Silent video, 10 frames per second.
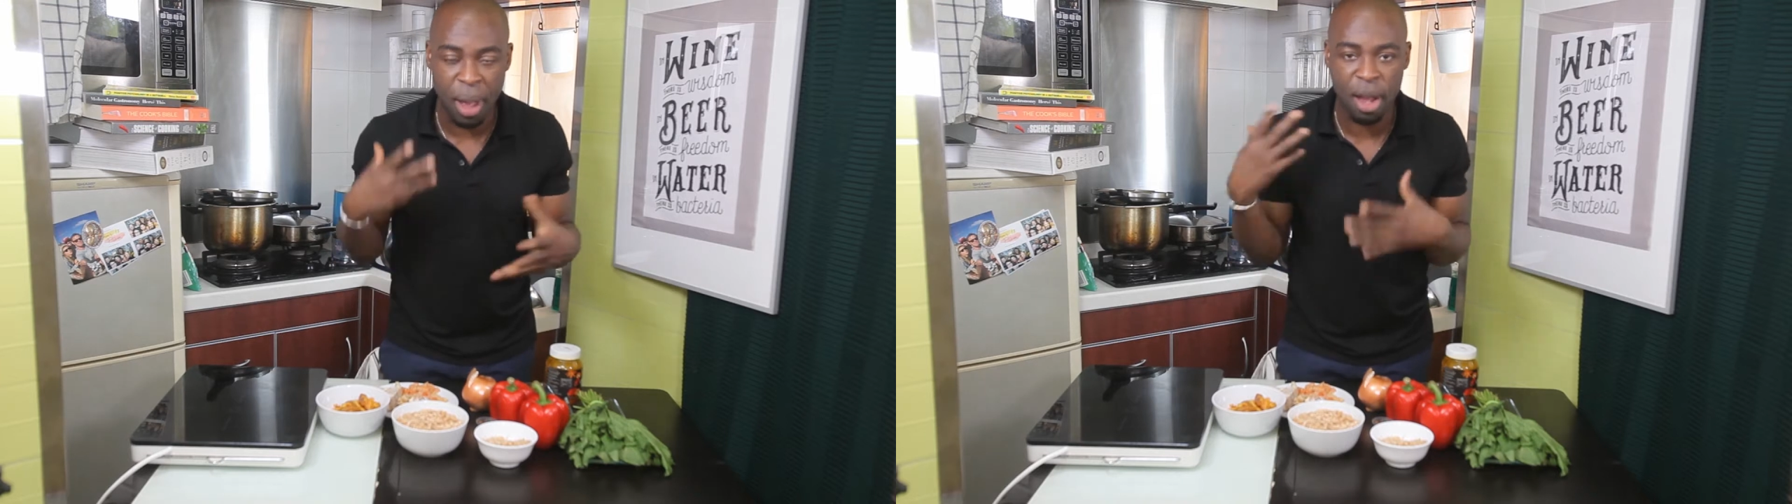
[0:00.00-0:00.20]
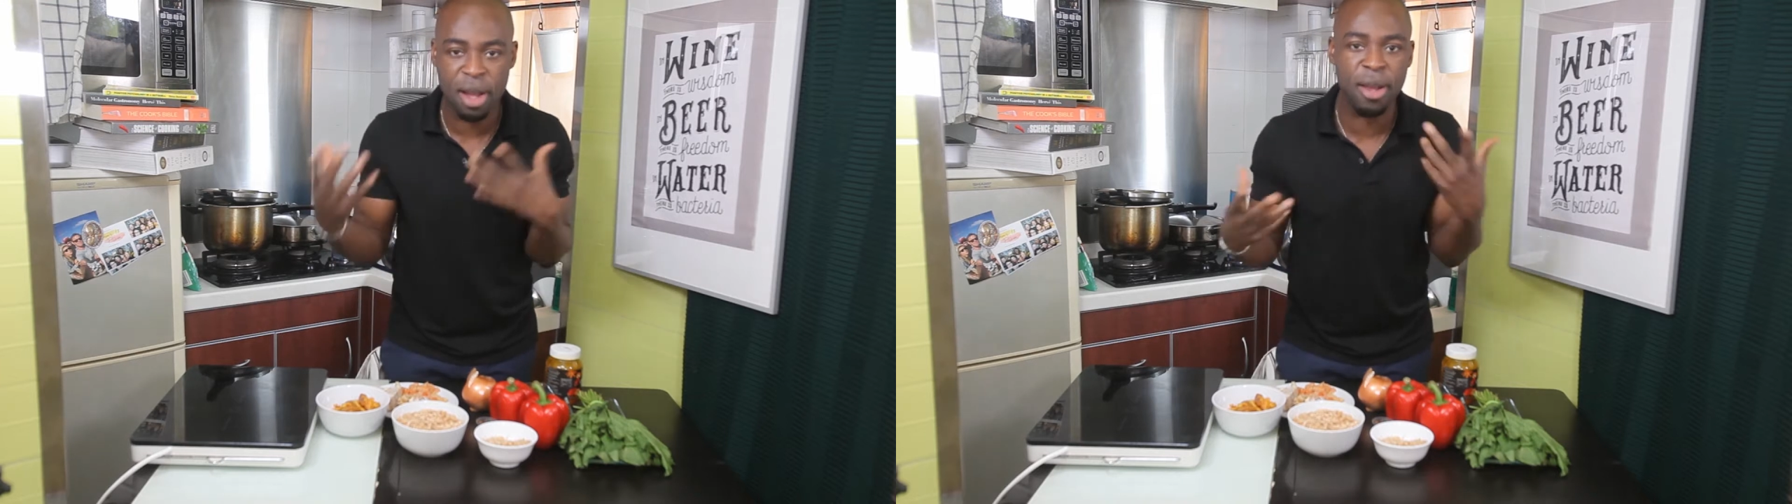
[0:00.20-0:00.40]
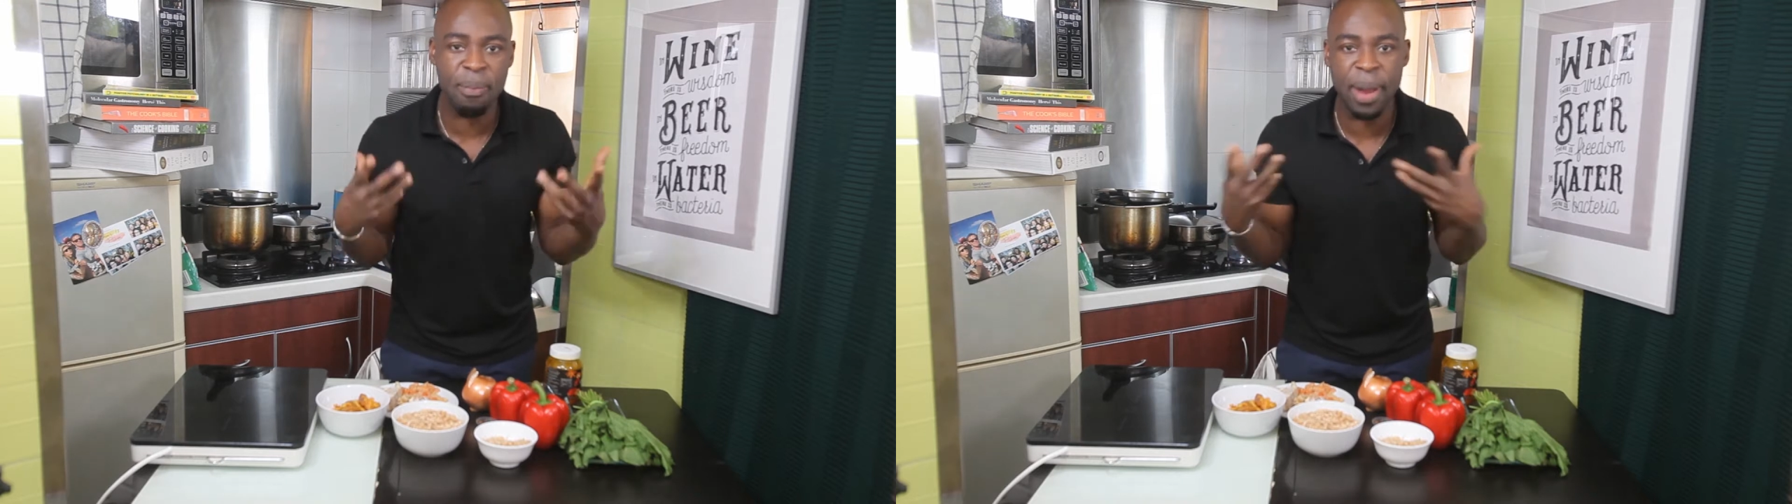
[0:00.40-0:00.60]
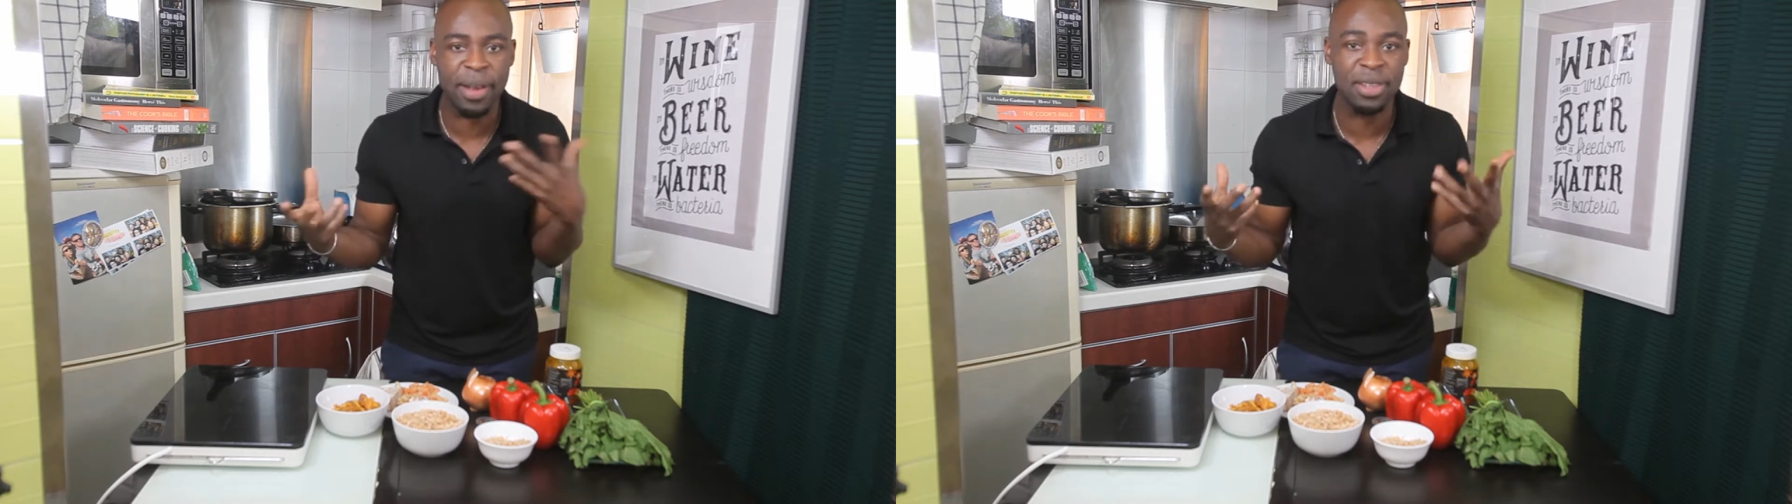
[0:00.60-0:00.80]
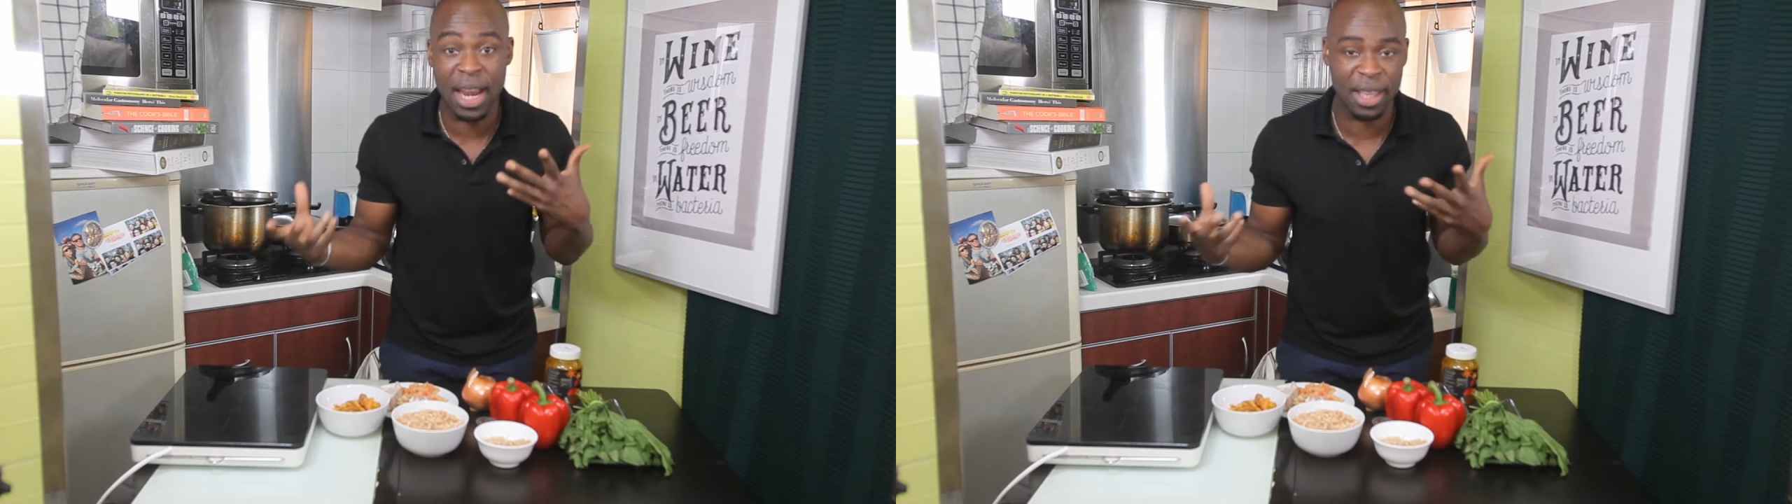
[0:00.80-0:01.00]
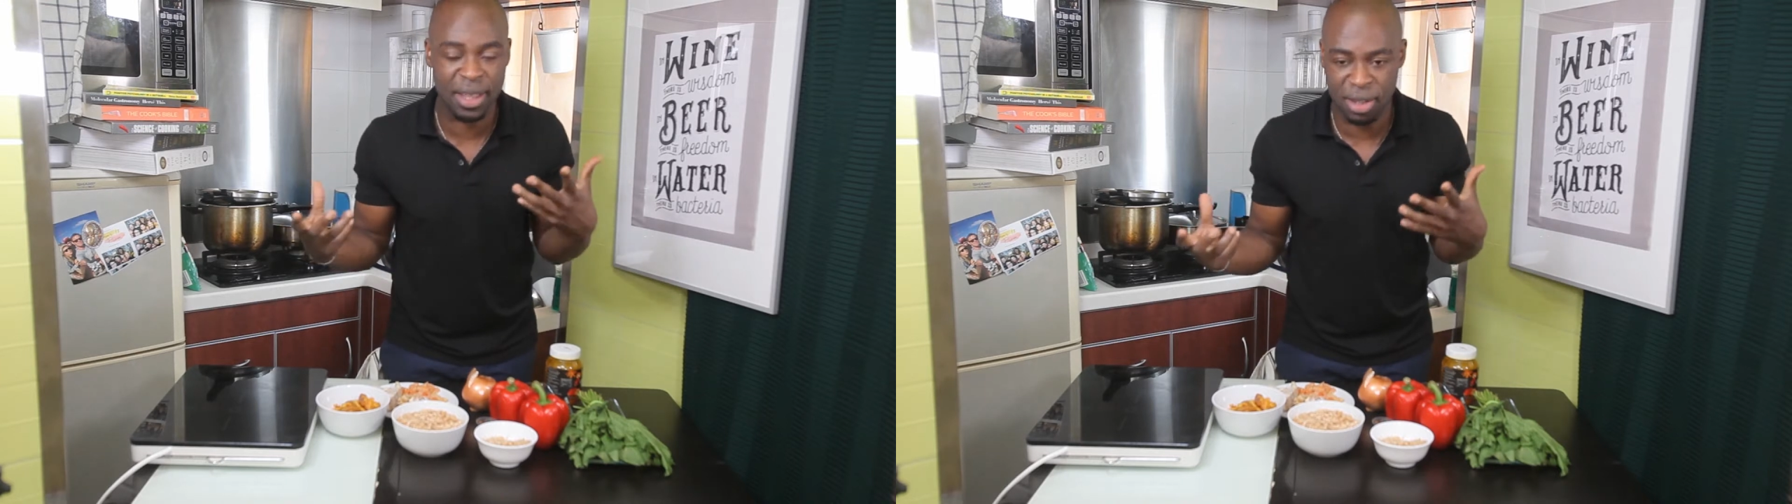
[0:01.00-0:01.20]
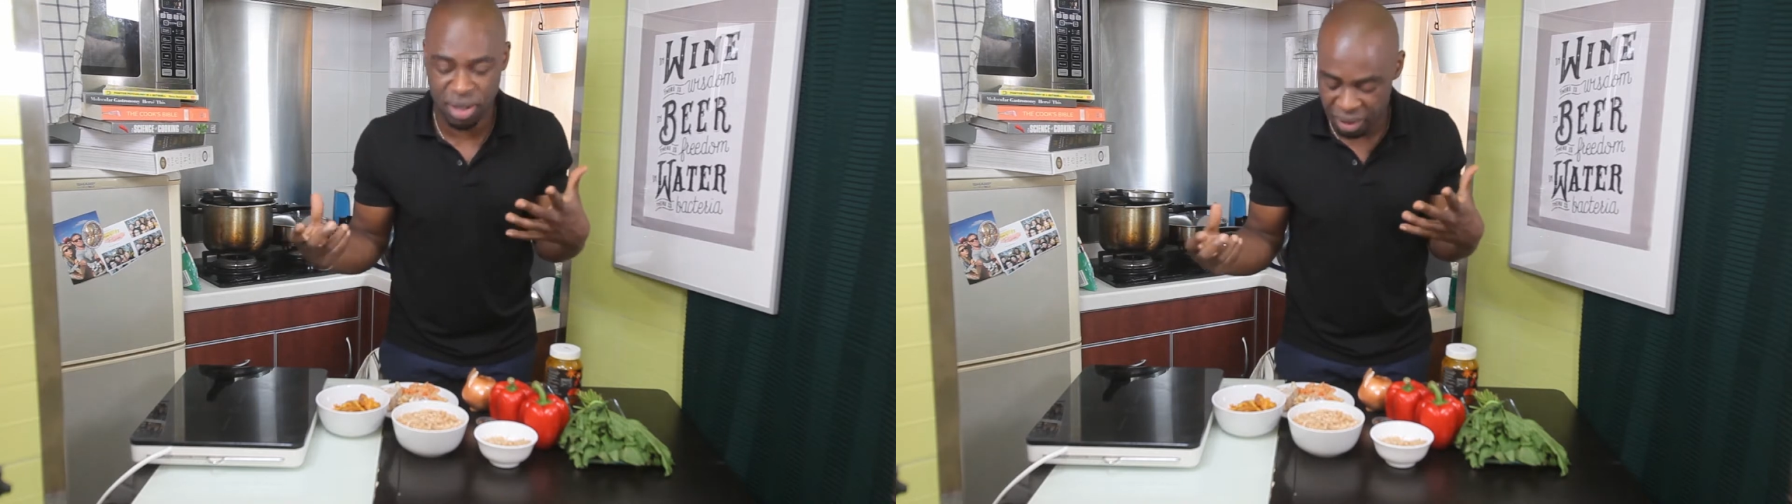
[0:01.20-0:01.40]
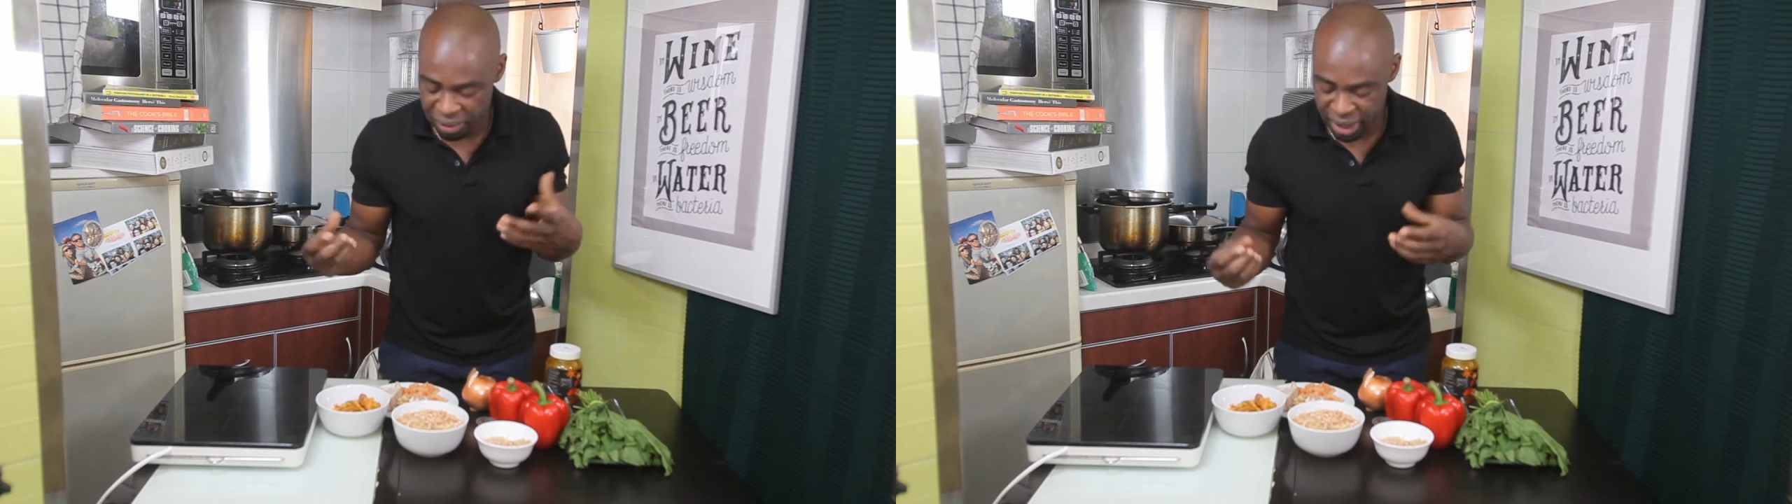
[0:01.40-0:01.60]
I can't compare it to anything else
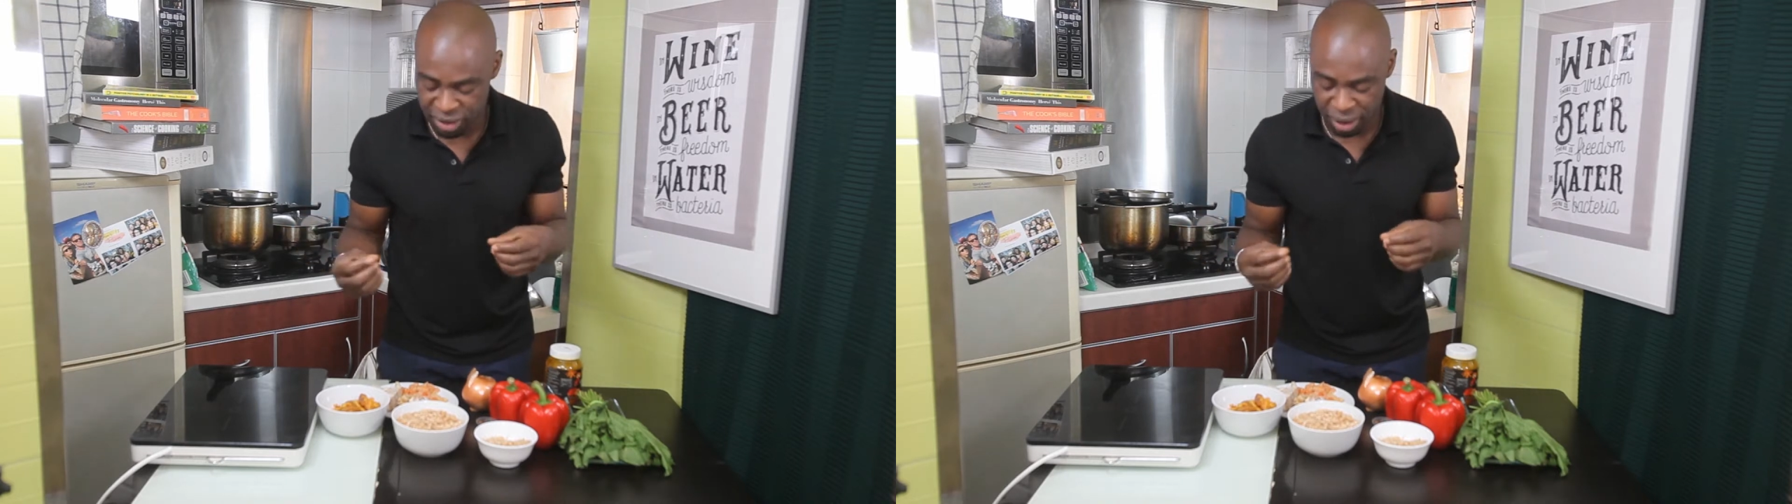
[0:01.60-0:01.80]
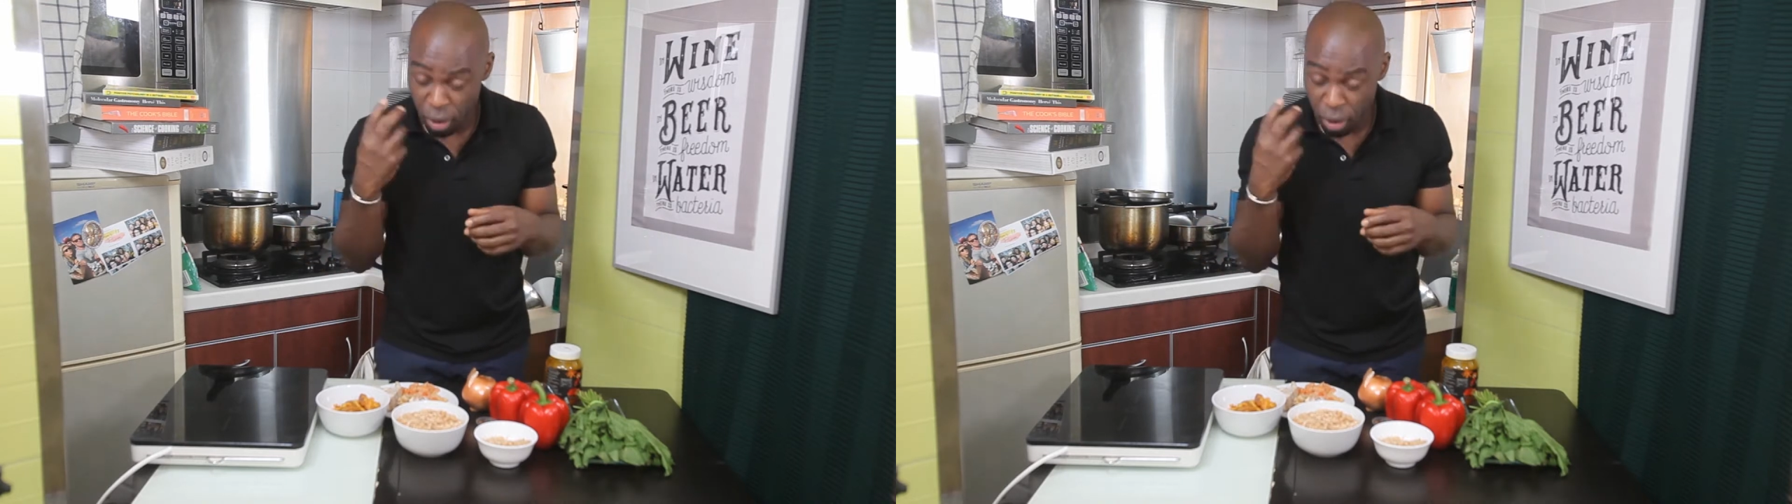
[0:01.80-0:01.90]
I've ever eaten.